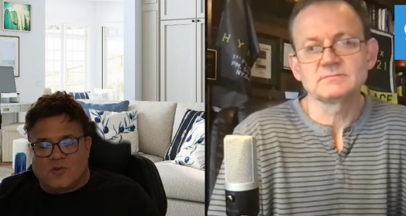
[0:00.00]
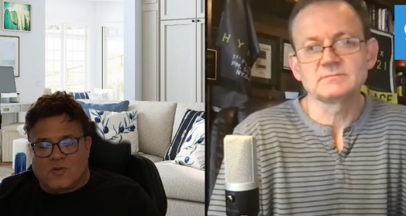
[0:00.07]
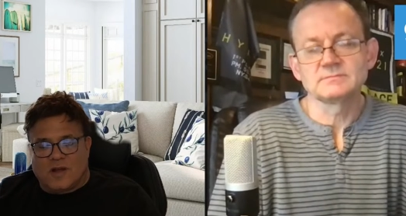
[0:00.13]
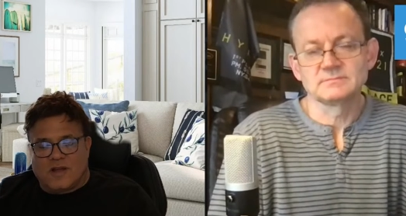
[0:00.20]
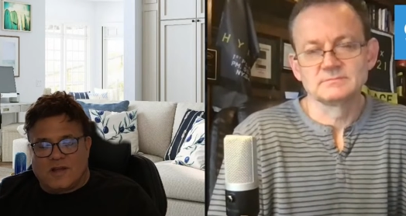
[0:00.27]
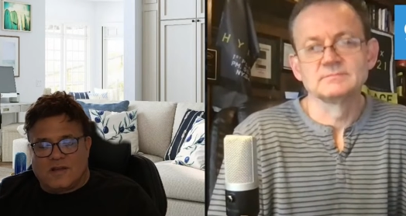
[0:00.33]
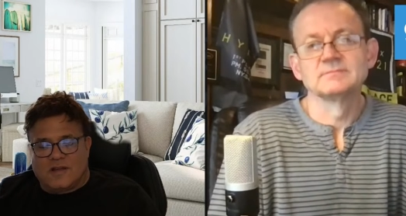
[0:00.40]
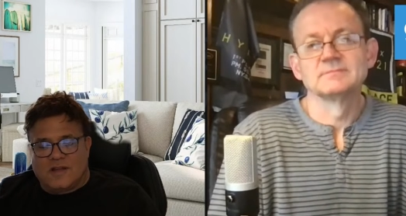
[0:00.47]

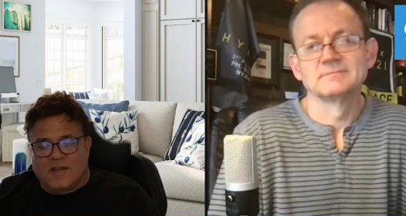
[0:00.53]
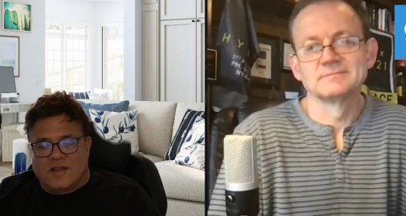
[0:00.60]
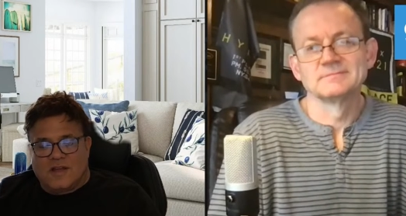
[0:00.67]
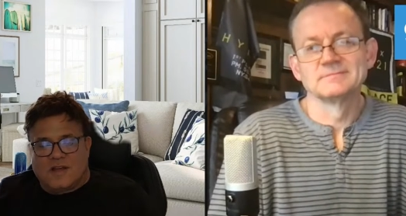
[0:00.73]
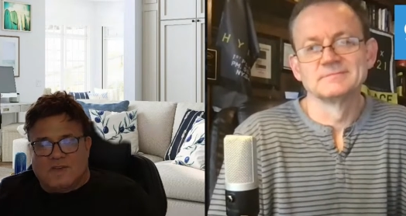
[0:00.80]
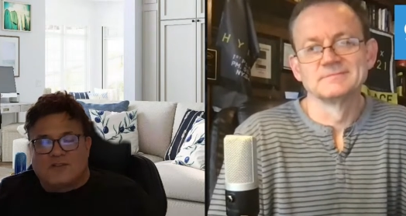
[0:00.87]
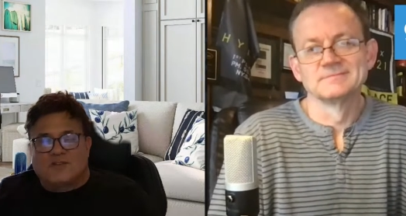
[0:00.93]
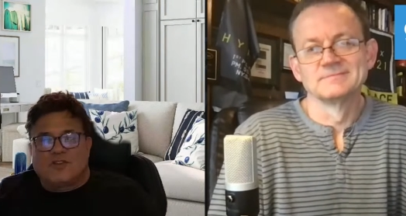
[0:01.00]
Speaker 1: right?
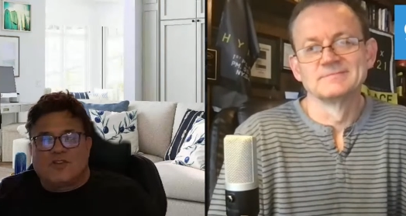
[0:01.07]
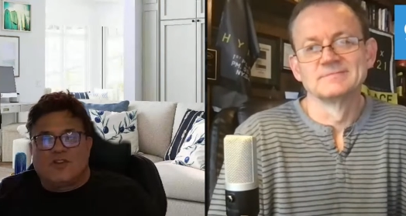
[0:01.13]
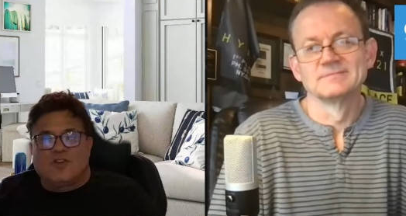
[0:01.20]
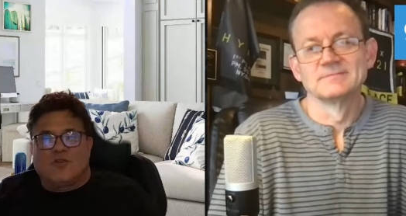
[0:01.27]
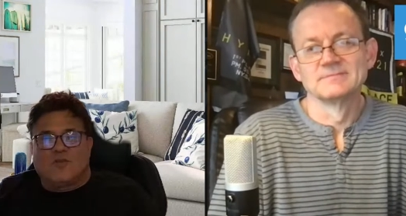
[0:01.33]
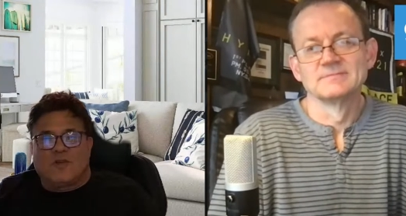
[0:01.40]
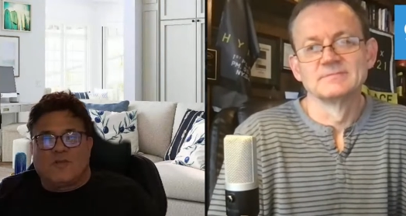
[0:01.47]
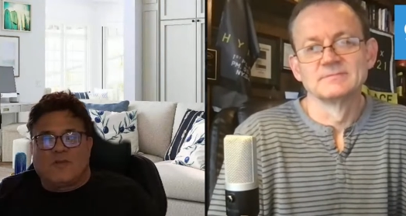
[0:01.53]
As a
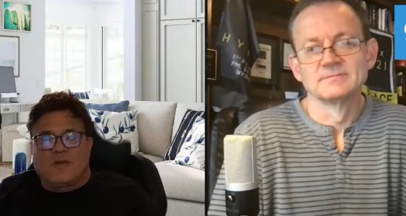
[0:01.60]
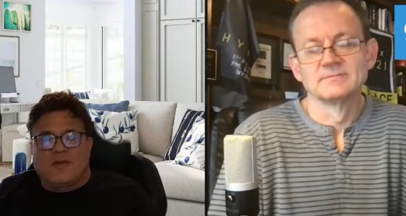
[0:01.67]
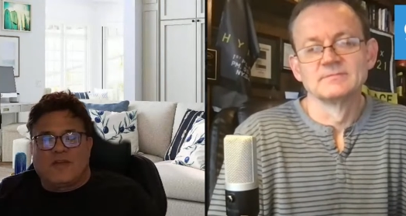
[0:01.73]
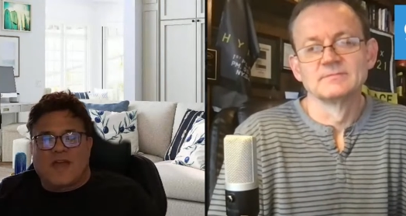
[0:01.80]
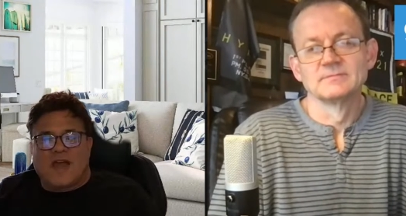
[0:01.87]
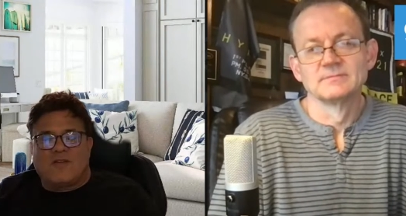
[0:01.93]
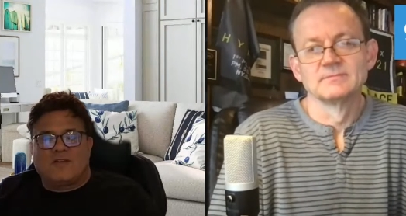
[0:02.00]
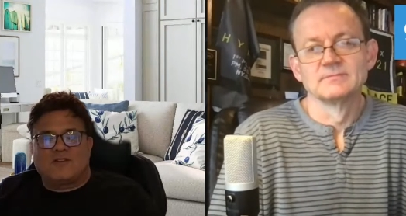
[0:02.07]
senior VP,
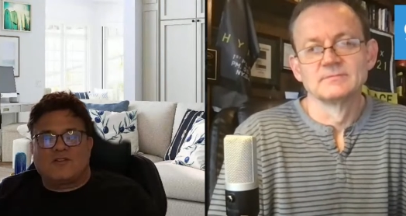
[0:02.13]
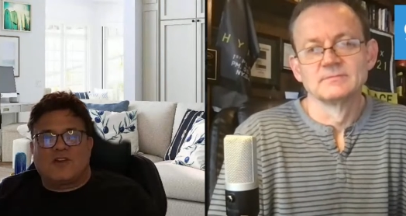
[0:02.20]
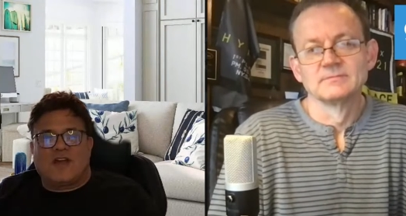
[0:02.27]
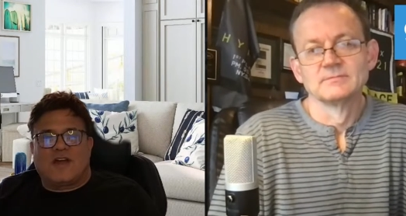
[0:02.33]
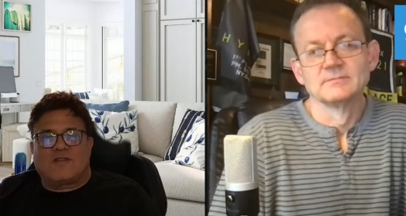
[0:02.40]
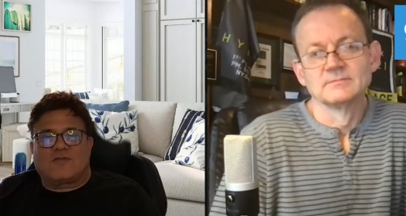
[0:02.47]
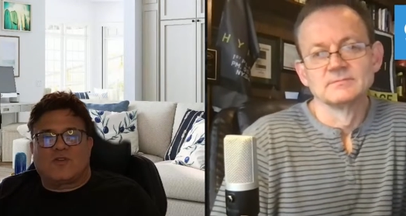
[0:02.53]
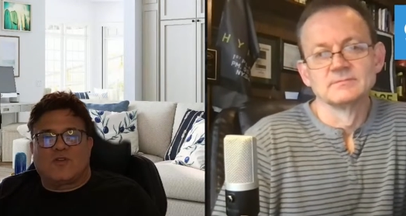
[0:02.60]
how is it
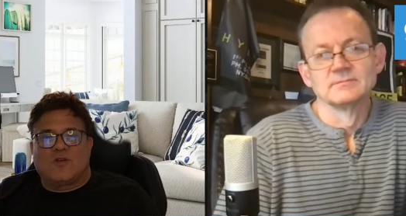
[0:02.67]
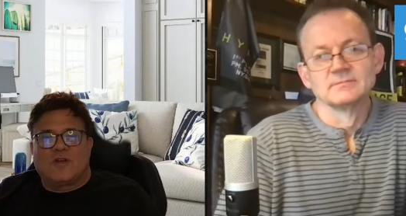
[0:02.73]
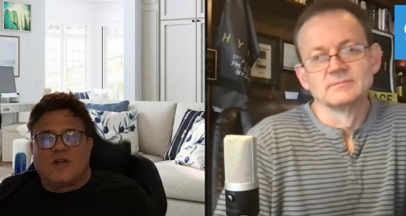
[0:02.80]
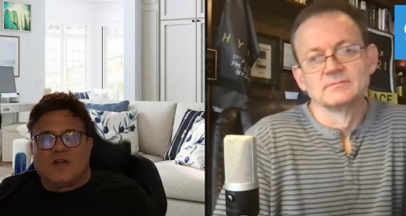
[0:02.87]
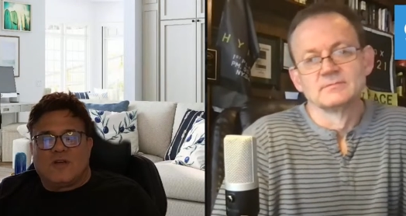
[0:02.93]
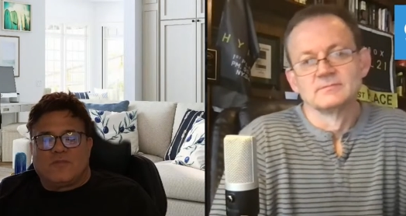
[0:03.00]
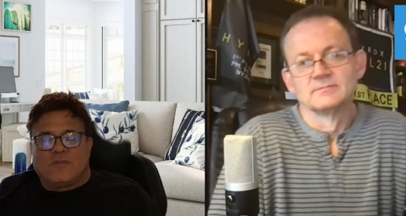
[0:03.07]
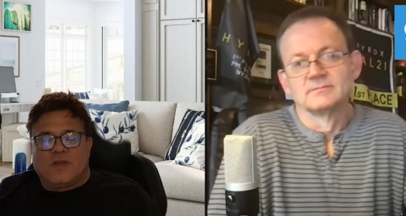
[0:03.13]
after
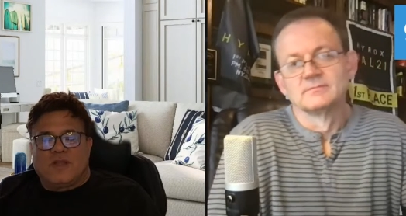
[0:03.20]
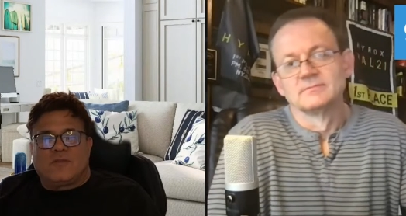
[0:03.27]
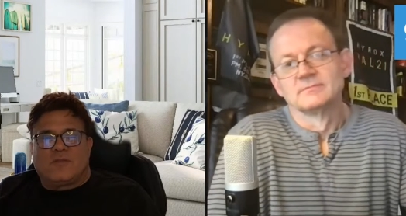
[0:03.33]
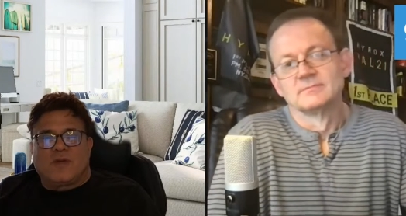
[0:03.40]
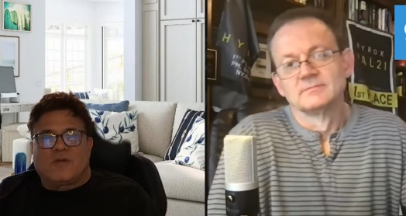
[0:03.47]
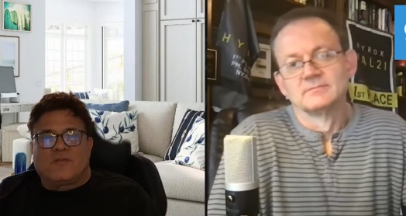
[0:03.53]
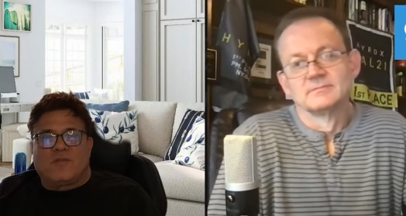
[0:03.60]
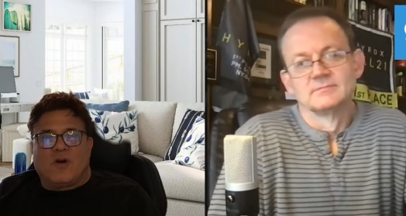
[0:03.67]
being the
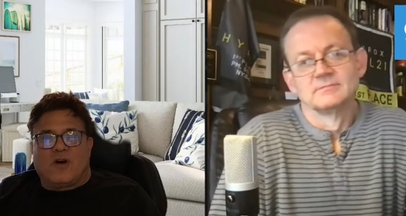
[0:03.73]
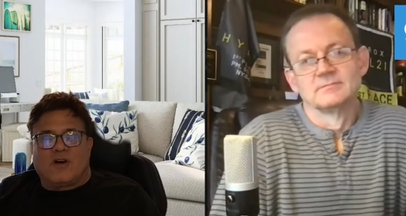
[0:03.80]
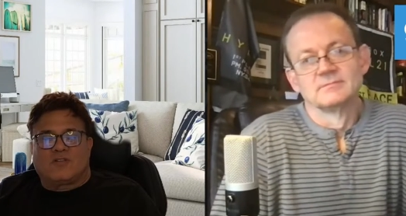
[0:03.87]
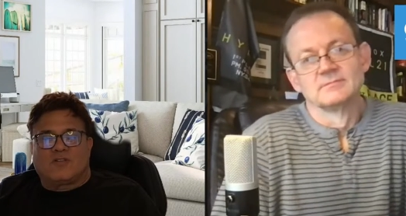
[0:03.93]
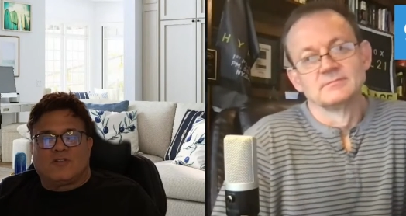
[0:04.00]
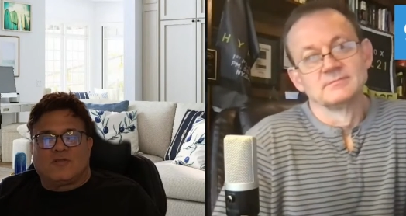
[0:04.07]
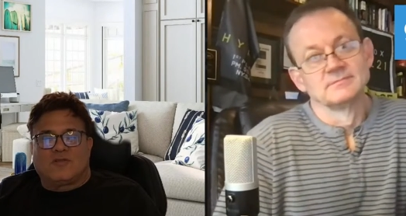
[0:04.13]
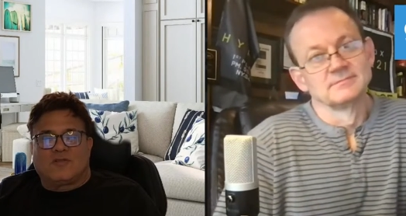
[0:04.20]
big
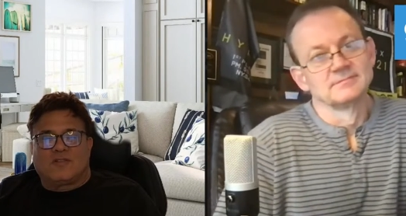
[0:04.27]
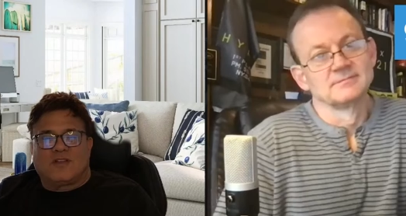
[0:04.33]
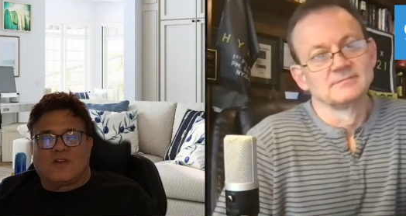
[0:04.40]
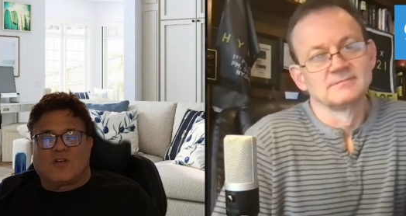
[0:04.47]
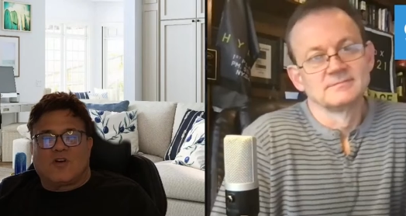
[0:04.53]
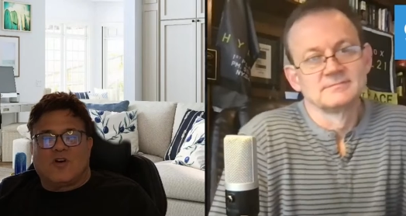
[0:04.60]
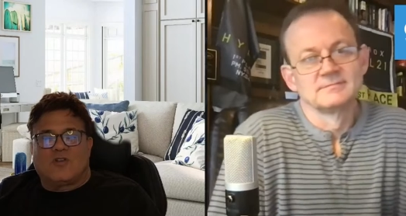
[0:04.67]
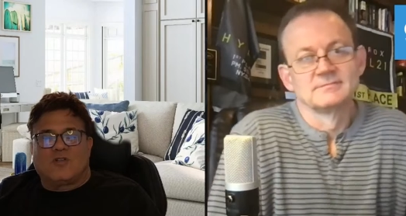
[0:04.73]
boss and, you know,
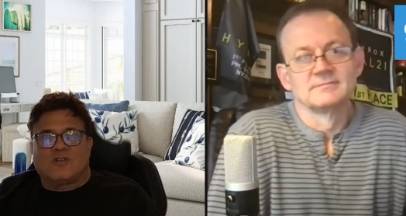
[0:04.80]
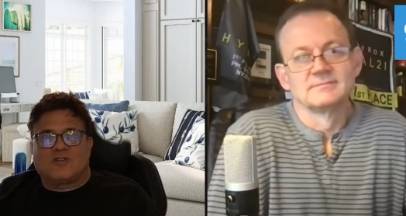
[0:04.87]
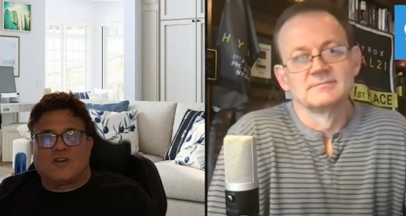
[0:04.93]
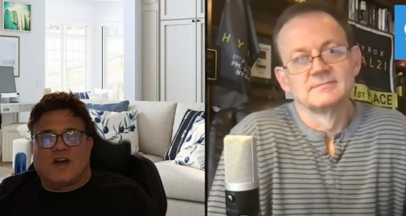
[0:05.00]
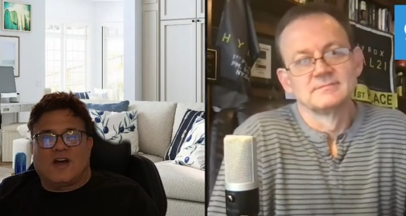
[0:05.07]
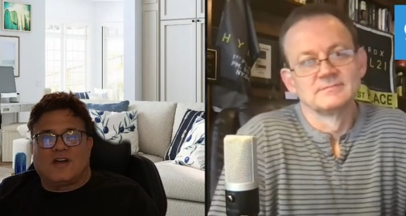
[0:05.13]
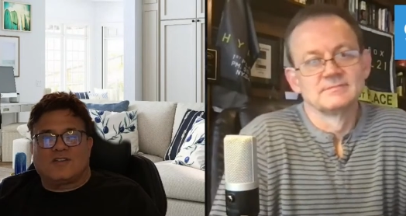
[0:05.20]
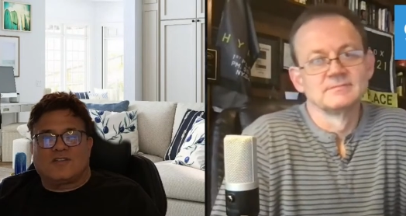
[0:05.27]
calling the
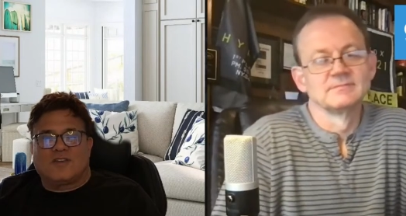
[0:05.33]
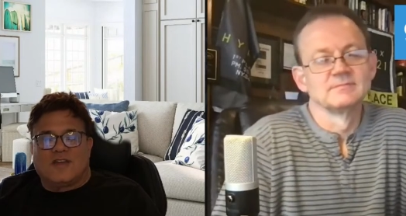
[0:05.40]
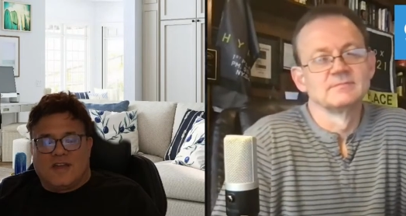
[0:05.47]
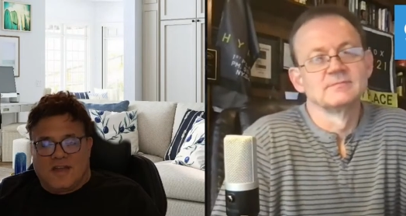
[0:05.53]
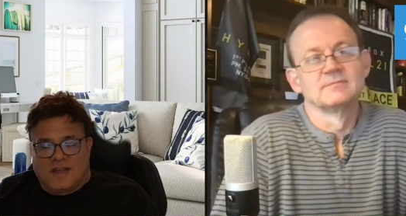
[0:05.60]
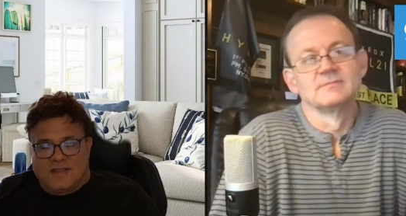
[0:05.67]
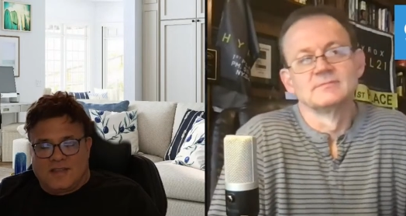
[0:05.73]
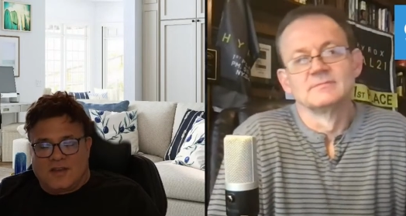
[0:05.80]
shots
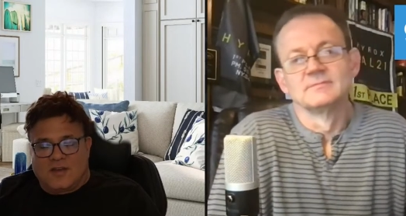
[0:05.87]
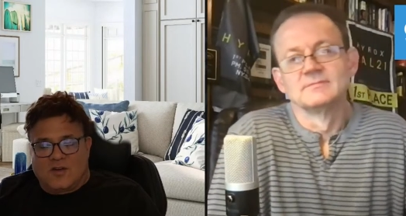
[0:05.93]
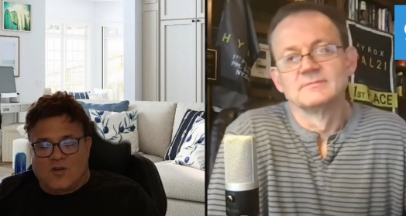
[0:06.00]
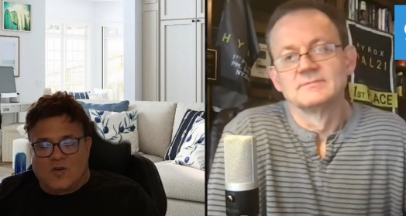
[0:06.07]
and then go